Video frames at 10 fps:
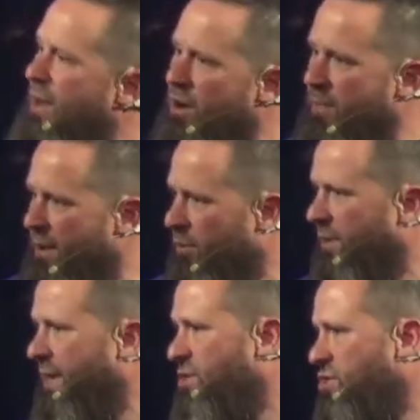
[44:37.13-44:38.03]
and you hear
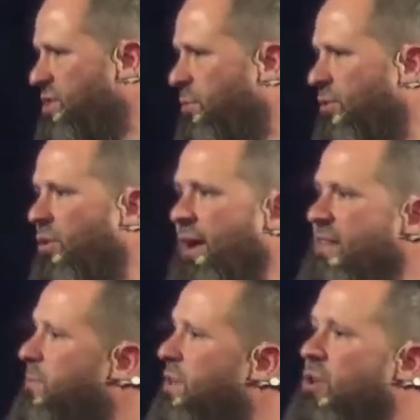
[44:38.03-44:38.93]
about a relationship
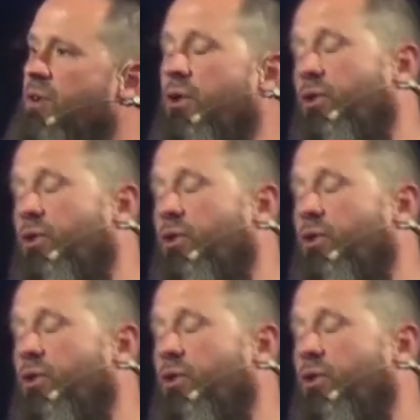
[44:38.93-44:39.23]
with Christ,